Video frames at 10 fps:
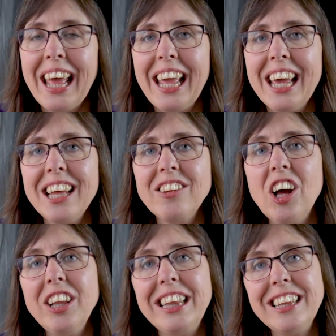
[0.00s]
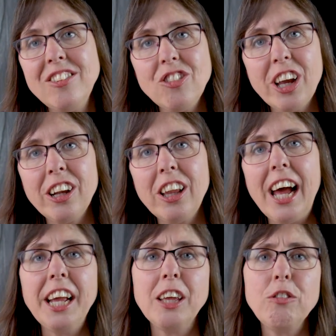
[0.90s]
And on this channel,
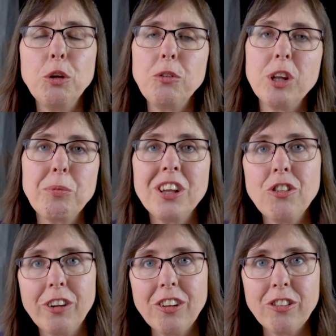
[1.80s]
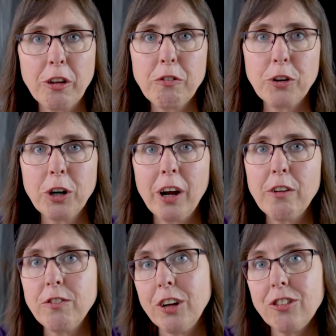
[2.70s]
I give you tips and tricks to
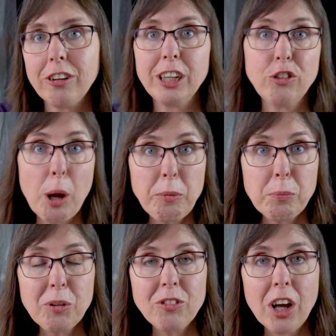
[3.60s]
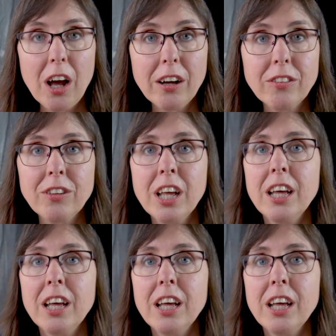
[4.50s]
photograph foster and adoptable dogs,